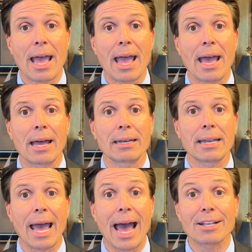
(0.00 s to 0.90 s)
And
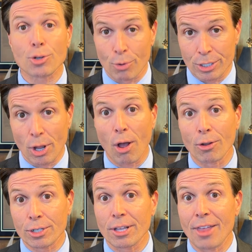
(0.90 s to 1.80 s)
as a
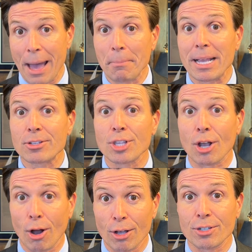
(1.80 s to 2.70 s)
result, that means the
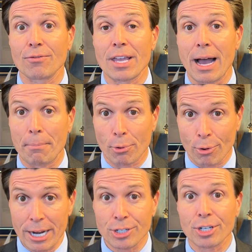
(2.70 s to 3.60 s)
cost of the
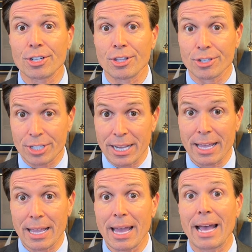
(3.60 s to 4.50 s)
operation to the
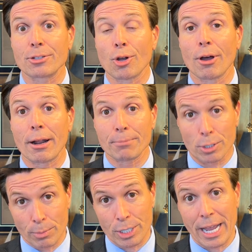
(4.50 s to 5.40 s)
city has gone up
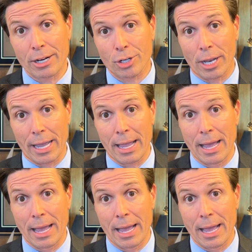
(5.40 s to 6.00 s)
substantially.